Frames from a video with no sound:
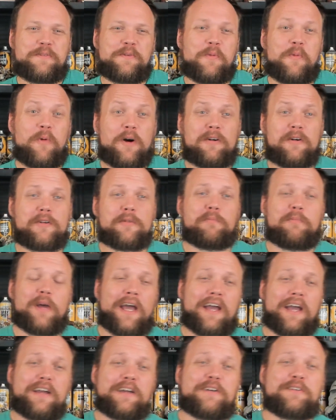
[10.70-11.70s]
welcome
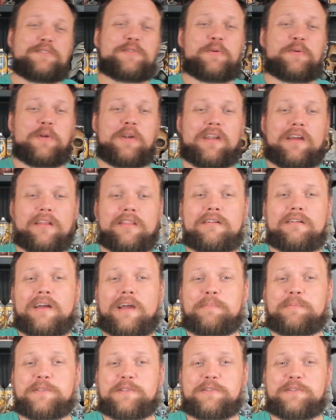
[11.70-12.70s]
back to another
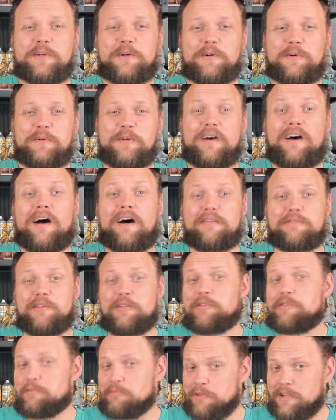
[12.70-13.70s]
episode of the
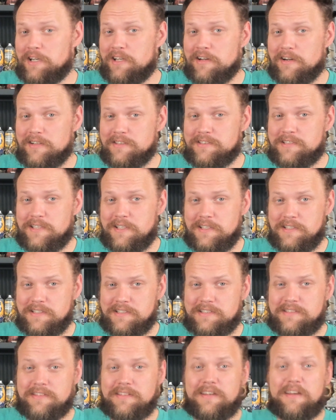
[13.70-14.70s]
3D
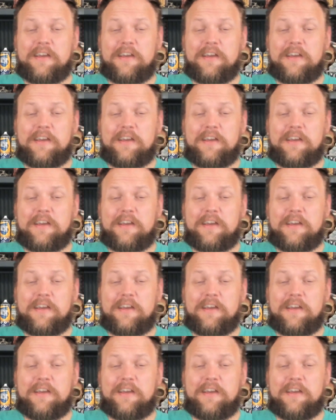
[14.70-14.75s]
Artiste.